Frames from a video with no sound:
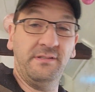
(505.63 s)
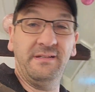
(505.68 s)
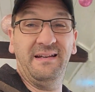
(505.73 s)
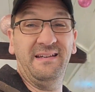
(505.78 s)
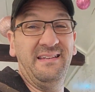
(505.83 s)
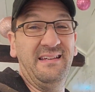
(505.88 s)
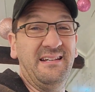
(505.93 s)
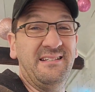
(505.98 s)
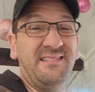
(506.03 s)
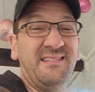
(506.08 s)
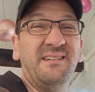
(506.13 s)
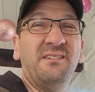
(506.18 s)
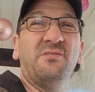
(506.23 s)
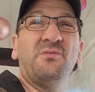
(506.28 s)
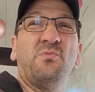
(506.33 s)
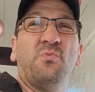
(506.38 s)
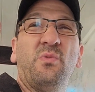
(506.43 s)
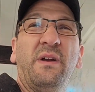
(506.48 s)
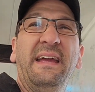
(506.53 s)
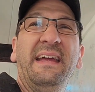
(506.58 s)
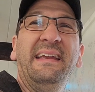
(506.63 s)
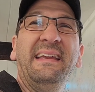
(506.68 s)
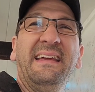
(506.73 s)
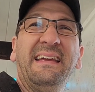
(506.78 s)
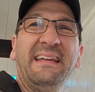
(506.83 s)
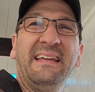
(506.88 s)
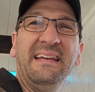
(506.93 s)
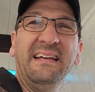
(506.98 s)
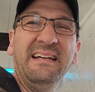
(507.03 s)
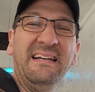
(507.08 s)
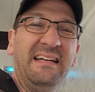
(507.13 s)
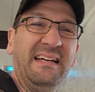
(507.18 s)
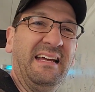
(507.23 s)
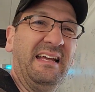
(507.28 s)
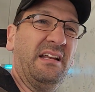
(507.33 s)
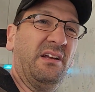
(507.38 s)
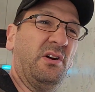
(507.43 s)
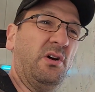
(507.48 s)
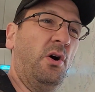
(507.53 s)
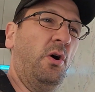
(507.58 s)
day. Yesterday it was raining,
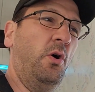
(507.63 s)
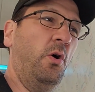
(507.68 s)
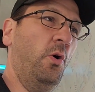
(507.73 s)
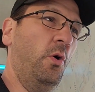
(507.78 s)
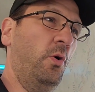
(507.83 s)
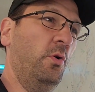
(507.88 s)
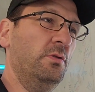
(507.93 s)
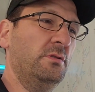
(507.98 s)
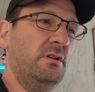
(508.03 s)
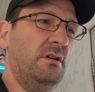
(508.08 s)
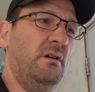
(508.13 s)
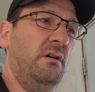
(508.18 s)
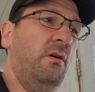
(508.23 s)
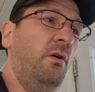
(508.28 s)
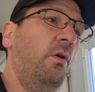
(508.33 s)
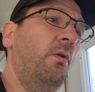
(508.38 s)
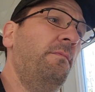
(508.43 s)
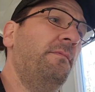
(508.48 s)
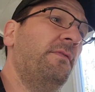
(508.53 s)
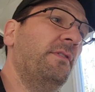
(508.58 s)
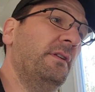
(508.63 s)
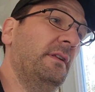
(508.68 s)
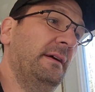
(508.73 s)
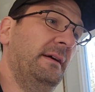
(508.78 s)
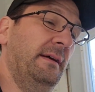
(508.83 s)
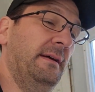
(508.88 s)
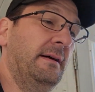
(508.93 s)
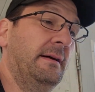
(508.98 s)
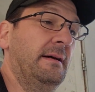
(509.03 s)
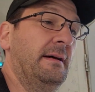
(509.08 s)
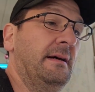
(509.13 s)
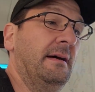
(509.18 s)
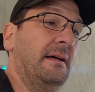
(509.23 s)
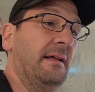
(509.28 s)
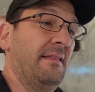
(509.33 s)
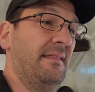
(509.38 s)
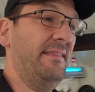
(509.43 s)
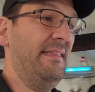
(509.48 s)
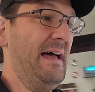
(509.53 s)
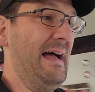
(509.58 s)
cold. Hopefully
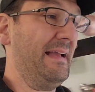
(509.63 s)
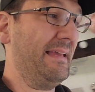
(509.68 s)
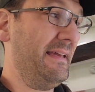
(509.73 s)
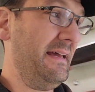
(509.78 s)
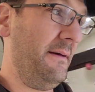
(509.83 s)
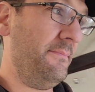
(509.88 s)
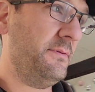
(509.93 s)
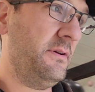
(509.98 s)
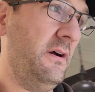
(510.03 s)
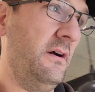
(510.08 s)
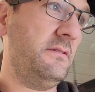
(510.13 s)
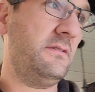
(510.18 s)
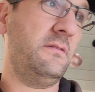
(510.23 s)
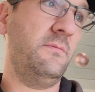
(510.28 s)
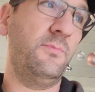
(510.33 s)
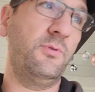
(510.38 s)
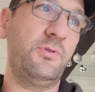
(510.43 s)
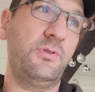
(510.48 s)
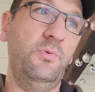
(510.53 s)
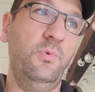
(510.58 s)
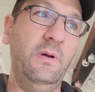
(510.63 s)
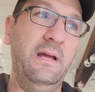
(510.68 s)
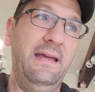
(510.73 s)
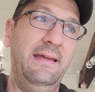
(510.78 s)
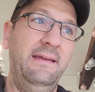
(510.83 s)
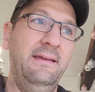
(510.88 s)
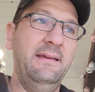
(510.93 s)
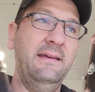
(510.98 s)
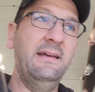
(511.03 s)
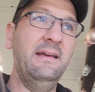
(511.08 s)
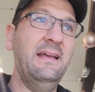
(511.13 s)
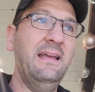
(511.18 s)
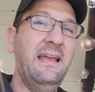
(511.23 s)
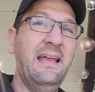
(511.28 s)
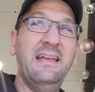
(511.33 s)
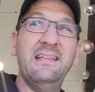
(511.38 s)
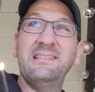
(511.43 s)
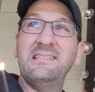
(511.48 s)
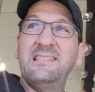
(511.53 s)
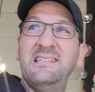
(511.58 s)
that kept customers away.
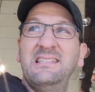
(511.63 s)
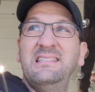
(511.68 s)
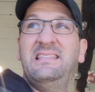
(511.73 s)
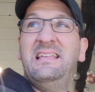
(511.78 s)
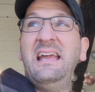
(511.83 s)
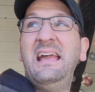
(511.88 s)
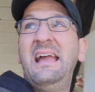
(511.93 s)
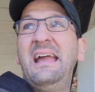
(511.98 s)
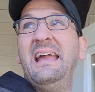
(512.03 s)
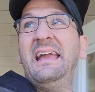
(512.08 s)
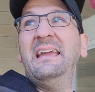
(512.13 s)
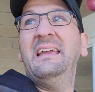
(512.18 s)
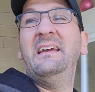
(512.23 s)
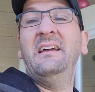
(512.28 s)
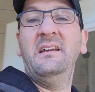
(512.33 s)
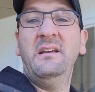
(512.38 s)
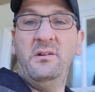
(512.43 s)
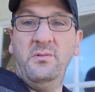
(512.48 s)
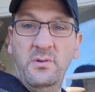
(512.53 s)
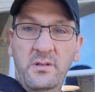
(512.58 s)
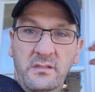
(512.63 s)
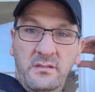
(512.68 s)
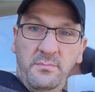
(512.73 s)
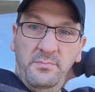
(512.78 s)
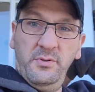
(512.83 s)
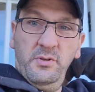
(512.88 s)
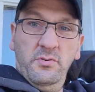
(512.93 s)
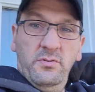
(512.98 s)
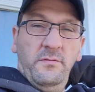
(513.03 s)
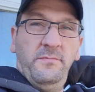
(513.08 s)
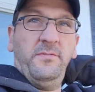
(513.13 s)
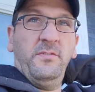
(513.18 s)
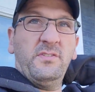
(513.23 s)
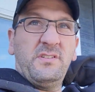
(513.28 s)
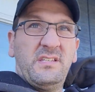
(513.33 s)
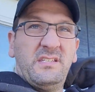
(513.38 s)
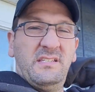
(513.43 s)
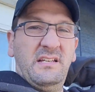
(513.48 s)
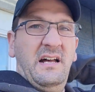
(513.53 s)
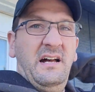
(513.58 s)
And today with the beautiful
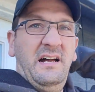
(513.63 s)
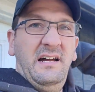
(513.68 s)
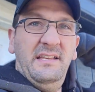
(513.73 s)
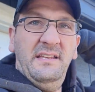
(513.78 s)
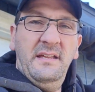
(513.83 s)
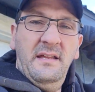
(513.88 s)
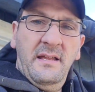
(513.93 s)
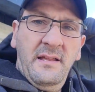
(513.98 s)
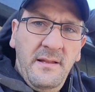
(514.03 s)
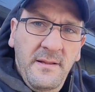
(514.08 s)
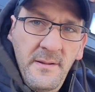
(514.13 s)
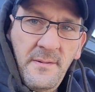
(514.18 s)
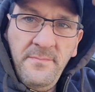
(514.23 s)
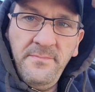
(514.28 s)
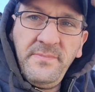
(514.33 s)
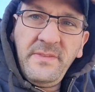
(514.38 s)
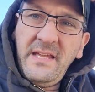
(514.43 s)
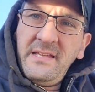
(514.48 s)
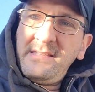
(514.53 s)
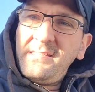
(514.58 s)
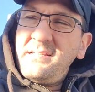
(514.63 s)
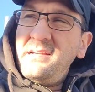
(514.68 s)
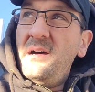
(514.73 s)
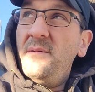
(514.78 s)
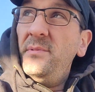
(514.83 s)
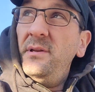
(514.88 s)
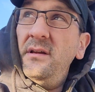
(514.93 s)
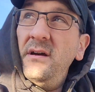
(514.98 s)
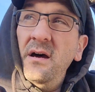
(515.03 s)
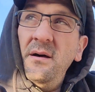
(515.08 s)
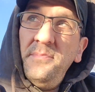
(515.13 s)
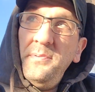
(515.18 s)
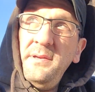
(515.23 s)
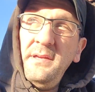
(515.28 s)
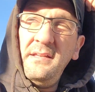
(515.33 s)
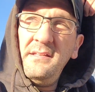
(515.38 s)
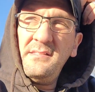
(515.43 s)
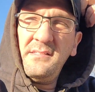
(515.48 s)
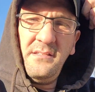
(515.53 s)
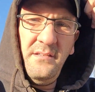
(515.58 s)
sun that's coming up
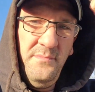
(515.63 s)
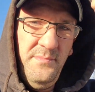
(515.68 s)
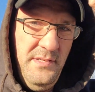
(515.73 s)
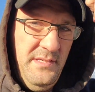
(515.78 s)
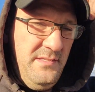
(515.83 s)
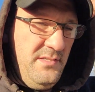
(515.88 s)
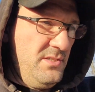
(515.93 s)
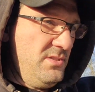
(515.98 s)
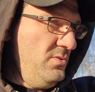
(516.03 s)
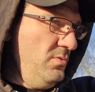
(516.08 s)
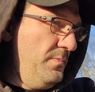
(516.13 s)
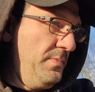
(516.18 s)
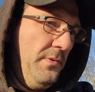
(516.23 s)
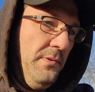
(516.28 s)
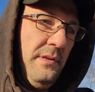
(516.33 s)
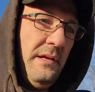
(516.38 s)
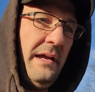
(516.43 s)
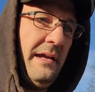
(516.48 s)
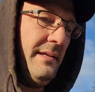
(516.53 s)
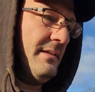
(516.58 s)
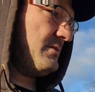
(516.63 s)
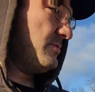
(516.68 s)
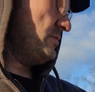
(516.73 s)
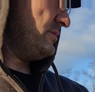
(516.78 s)
and it's going to be super nice.